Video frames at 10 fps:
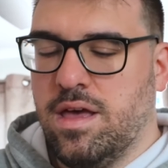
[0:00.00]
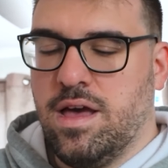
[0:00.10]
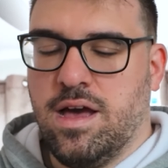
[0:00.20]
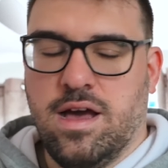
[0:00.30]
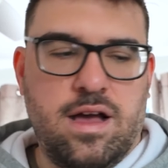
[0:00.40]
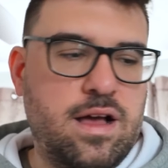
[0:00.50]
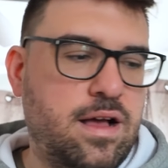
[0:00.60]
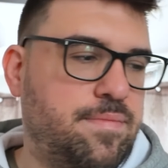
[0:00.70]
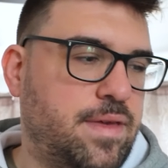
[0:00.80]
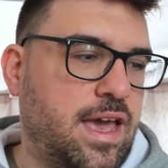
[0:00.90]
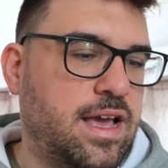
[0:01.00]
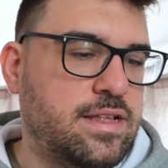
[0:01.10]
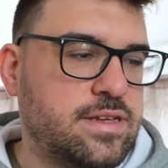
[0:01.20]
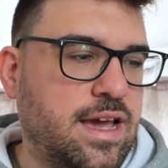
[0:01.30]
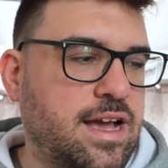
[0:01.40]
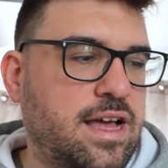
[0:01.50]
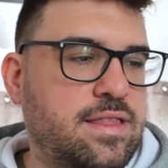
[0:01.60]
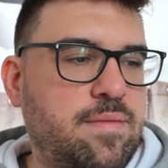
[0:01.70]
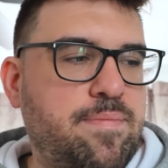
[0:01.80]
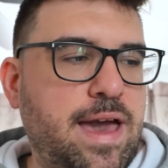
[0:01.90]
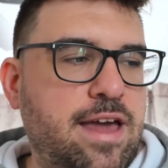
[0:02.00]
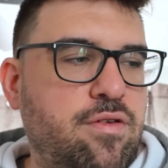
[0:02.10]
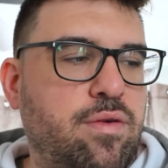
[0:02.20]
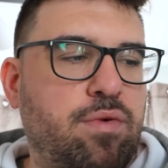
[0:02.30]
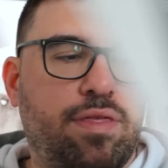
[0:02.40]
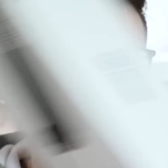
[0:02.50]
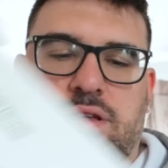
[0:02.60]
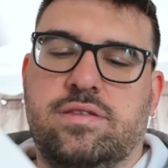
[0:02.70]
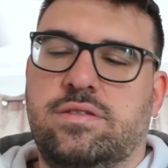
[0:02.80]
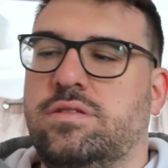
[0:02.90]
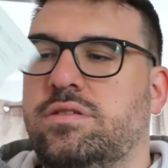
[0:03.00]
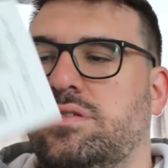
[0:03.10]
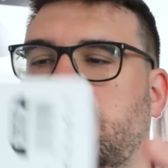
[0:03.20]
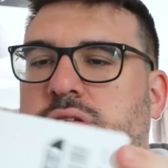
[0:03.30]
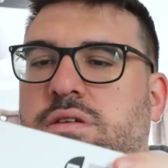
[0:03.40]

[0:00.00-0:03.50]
And I got the battery with it.